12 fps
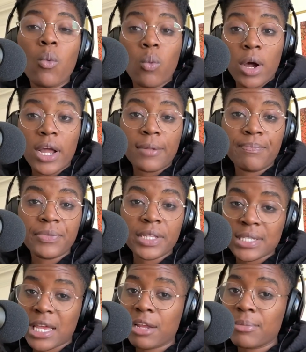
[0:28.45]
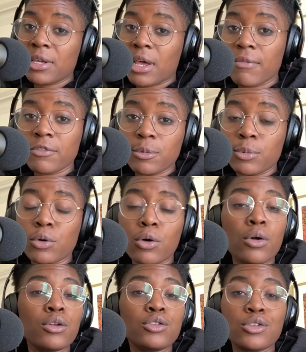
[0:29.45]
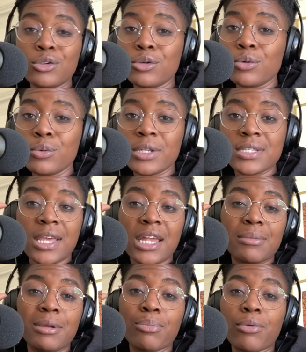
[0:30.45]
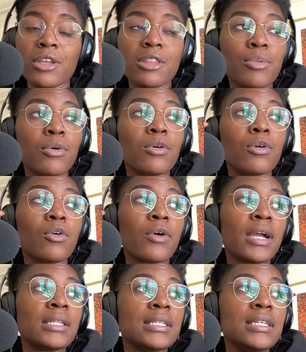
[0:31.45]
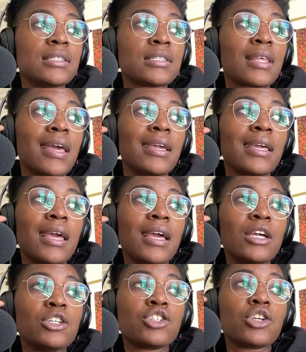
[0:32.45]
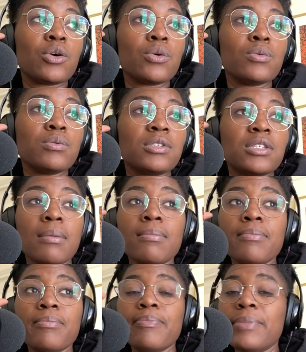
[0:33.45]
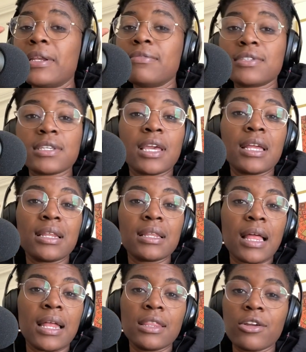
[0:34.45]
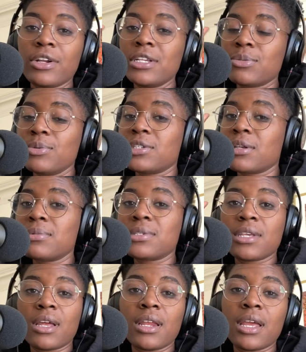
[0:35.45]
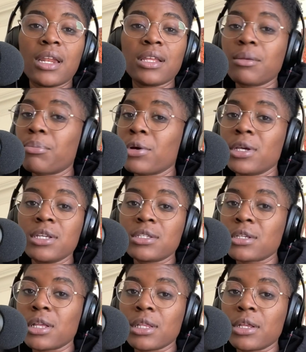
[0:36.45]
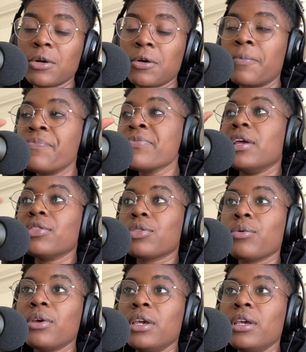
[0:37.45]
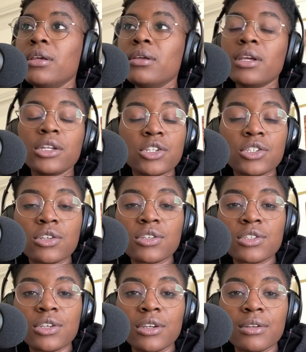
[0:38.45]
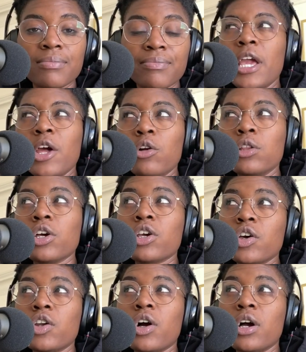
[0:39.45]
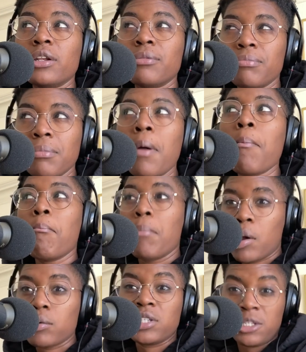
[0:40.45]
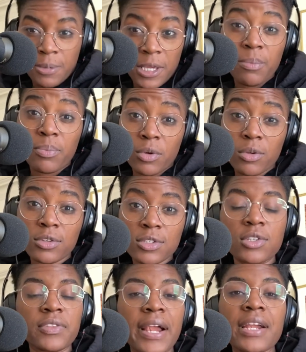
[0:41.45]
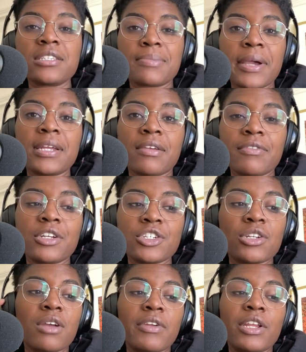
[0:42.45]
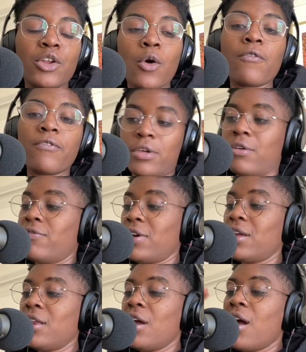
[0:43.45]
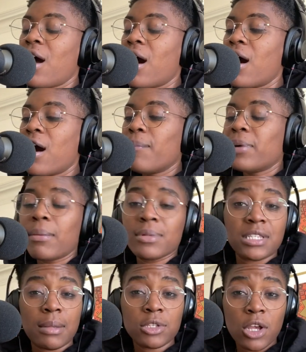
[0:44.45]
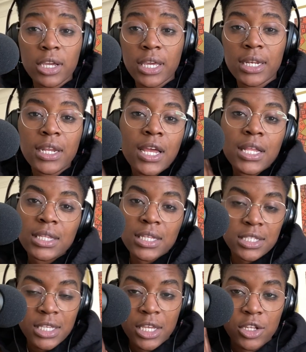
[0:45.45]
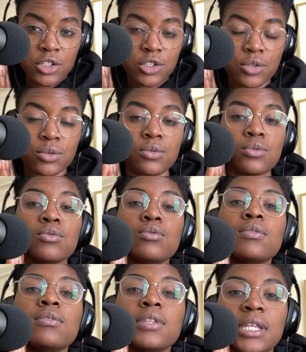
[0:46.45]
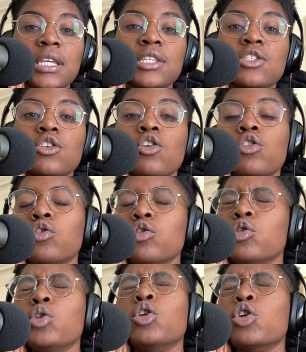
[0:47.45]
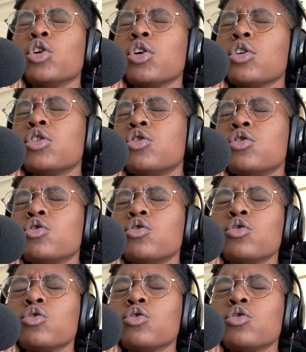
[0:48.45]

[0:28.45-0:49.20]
One, it's gotta be comfortable. Two, it's gotta be breathable or at least like show some bit of skin. There needs to be some skin hitting the breeze a little. And three, it just looks good. It'll look good on most people. So that is my definition of a no fail fit. Um, but I'm gonna stop talking. Let's get into these looks.